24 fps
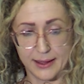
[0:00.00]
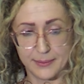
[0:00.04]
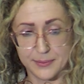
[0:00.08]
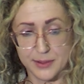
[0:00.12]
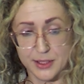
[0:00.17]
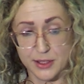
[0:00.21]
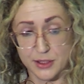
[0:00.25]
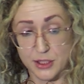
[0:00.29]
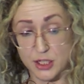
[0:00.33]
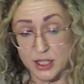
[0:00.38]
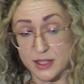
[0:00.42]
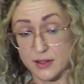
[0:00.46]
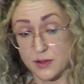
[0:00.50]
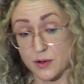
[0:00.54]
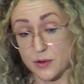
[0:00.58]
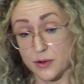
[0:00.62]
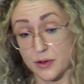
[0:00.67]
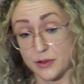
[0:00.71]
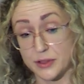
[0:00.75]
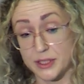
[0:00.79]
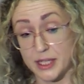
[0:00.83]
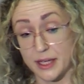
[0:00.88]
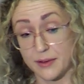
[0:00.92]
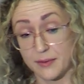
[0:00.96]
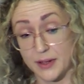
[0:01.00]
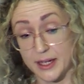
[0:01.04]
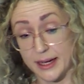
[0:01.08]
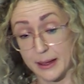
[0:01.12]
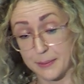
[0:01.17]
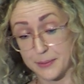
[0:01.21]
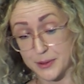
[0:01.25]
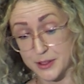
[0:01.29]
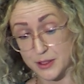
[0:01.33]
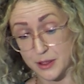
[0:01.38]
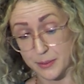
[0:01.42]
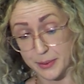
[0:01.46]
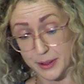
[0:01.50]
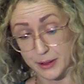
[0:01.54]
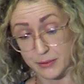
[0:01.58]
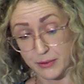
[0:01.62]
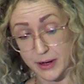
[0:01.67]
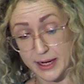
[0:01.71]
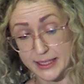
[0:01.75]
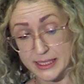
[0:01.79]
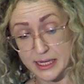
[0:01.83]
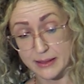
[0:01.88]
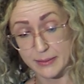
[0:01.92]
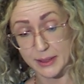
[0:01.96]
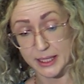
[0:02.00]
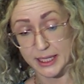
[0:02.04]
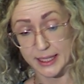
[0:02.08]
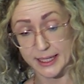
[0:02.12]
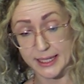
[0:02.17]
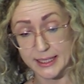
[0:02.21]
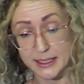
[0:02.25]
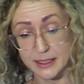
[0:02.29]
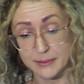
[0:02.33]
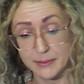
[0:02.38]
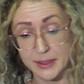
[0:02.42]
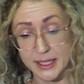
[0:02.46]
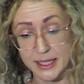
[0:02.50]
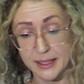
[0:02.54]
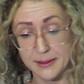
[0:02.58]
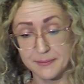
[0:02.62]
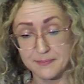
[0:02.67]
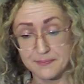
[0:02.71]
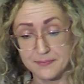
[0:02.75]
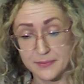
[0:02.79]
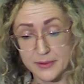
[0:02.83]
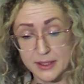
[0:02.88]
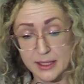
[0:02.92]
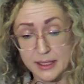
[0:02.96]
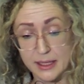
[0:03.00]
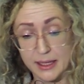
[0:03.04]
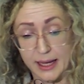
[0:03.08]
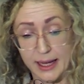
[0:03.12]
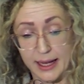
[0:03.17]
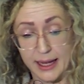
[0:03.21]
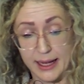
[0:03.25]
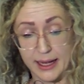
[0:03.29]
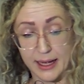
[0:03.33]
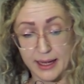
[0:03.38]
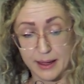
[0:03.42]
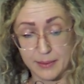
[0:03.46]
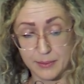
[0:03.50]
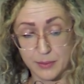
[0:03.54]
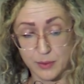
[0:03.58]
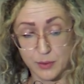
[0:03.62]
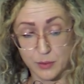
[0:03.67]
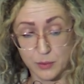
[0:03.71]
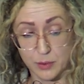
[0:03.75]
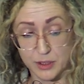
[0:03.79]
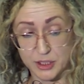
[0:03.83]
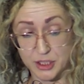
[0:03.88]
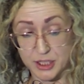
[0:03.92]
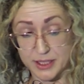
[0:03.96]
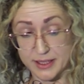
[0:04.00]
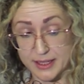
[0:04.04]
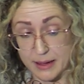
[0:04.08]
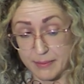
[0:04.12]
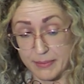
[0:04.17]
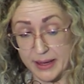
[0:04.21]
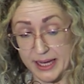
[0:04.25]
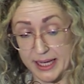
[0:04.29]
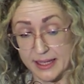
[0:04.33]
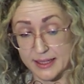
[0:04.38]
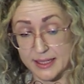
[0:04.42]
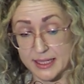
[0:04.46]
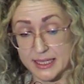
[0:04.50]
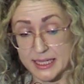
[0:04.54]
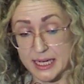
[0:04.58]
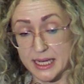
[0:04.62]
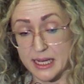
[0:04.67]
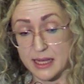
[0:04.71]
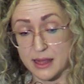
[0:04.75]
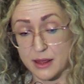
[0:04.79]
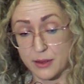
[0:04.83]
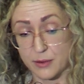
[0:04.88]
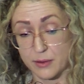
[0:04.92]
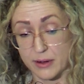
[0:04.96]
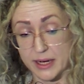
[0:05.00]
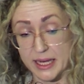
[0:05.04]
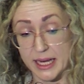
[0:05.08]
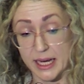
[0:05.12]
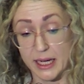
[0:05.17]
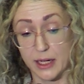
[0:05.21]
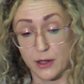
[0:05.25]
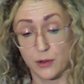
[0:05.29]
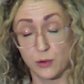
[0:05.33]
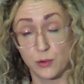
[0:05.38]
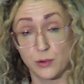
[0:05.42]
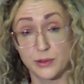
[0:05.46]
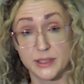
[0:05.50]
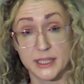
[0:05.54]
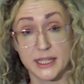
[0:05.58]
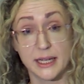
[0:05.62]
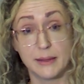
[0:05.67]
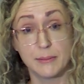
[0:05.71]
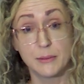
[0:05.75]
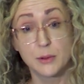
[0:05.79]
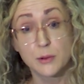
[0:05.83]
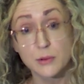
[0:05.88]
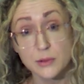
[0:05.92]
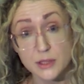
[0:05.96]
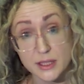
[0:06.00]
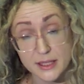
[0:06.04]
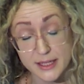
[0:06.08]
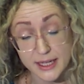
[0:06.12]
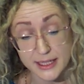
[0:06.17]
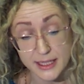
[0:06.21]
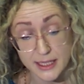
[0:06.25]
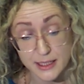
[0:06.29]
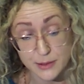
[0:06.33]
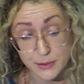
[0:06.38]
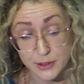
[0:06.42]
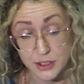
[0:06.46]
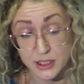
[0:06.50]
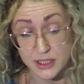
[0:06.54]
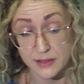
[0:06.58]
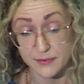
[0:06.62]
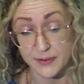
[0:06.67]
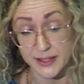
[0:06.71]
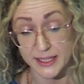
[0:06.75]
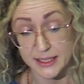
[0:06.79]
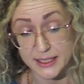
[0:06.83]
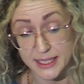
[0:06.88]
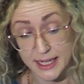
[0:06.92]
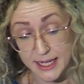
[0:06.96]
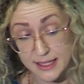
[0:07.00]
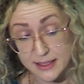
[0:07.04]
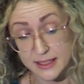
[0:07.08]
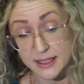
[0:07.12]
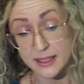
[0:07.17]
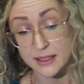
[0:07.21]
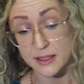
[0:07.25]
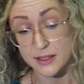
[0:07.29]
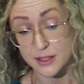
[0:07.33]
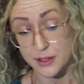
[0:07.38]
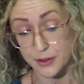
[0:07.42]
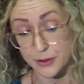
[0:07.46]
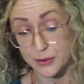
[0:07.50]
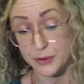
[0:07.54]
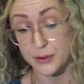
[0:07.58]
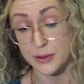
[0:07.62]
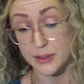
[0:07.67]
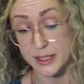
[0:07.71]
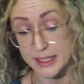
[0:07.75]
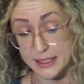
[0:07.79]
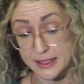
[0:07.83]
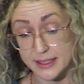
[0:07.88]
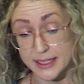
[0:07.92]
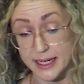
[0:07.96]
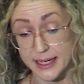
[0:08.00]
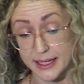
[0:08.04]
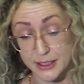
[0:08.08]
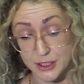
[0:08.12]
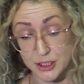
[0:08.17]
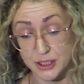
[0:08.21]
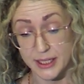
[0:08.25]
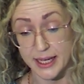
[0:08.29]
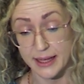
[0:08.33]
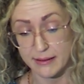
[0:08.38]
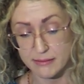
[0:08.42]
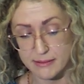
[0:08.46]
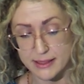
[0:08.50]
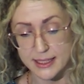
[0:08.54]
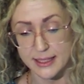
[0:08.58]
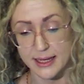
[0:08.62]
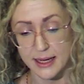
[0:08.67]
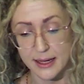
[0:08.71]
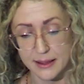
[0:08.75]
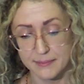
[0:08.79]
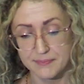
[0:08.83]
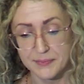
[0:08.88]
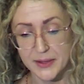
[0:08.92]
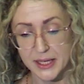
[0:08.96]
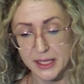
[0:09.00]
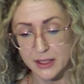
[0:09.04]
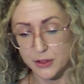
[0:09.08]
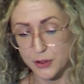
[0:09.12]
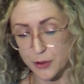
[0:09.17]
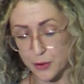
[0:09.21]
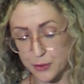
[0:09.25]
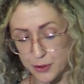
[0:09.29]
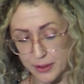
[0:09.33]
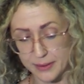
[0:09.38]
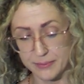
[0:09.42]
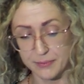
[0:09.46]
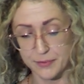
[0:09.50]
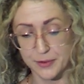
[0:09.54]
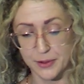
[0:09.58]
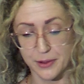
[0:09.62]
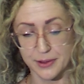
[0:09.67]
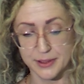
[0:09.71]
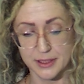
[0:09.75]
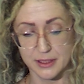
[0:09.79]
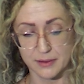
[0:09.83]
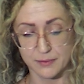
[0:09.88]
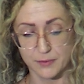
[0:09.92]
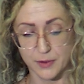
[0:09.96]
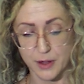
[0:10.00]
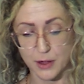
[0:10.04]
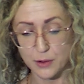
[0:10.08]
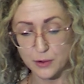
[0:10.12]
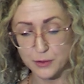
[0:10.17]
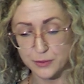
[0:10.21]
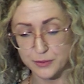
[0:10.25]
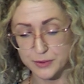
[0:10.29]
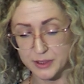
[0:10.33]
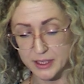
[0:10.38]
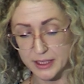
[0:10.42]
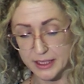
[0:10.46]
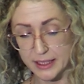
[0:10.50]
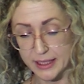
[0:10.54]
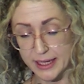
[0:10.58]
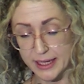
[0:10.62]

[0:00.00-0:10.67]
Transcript: So she's gone on to have a laparoscopic right hemicolectomy, which has come back as T3N0M0 disease, which is fantastic, so early stage cancer, no lymph nodes involved.